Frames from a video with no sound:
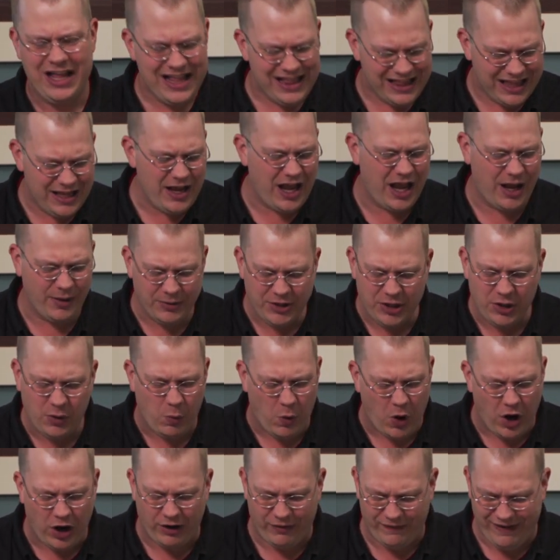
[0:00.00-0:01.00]
I'm gonna
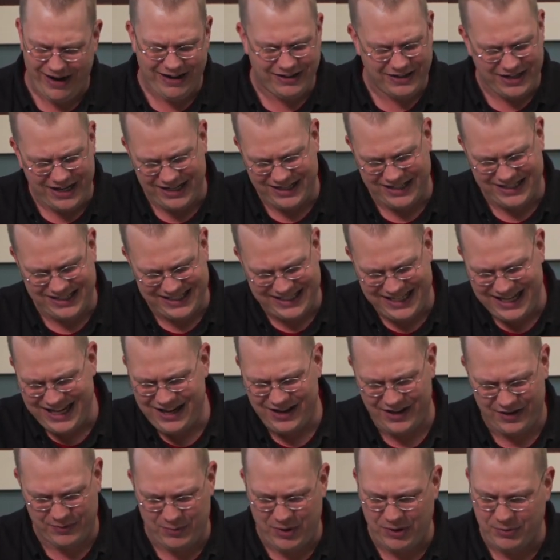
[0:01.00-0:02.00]
walk around and
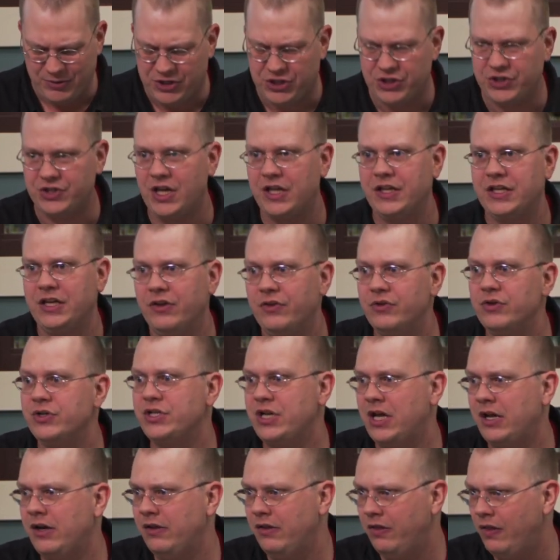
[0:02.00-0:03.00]
see it. Maybe she's on the other
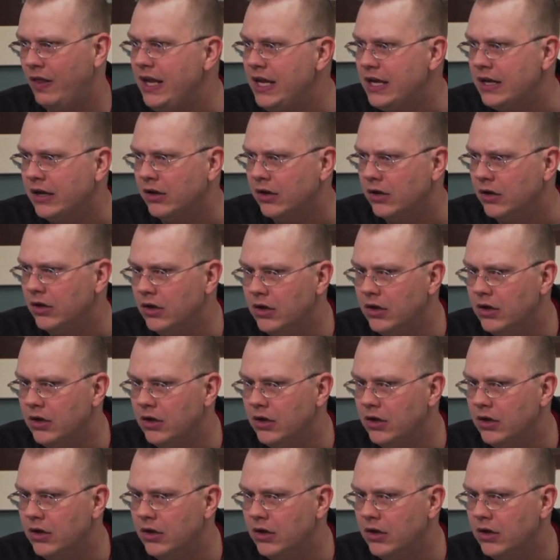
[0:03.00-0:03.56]
side of the lake.